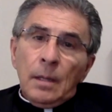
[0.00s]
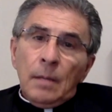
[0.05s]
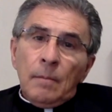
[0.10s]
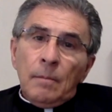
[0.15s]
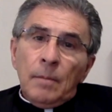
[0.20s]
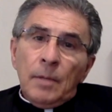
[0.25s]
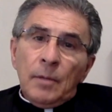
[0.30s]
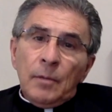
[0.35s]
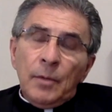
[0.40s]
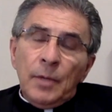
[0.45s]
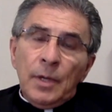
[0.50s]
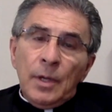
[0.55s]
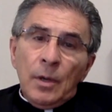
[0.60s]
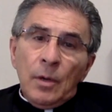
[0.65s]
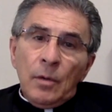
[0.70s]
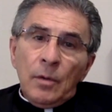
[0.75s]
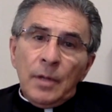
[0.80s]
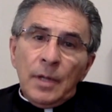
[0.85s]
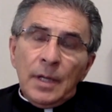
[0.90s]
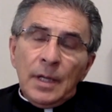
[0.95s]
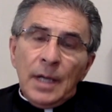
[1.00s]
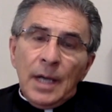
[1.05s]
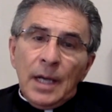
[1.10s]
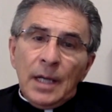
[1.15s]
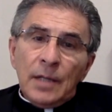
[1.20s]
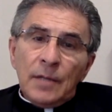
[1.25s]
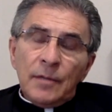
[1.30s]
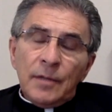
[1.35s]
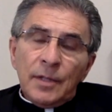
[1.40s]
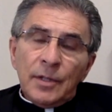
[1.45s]
But we know that God
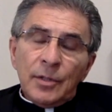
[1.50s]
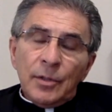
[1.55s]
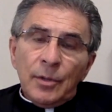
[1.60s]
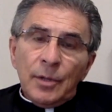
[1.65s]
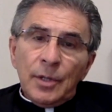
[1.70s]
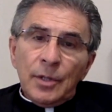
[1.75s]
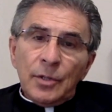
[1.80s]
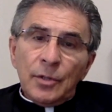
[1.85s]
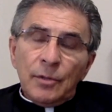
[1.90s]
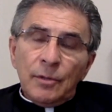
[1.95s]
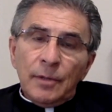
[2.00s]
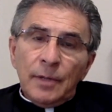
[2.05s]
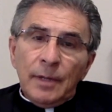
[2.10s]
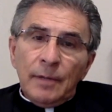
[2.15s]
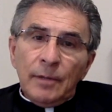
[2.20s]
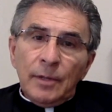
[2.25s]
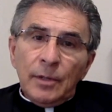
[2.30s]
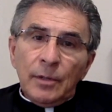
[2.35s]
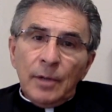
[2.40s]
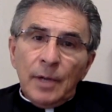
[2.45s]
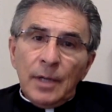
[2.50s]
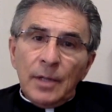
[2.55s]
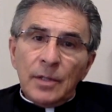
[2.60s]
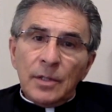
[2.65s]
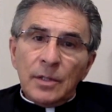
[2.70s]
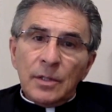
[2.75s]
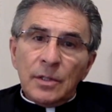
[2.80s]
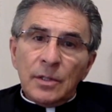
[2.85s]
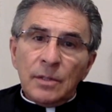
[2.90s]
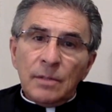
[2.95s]
is victorious over every
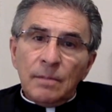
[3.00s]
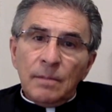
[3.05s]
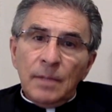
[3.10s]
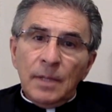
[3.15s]
crisis.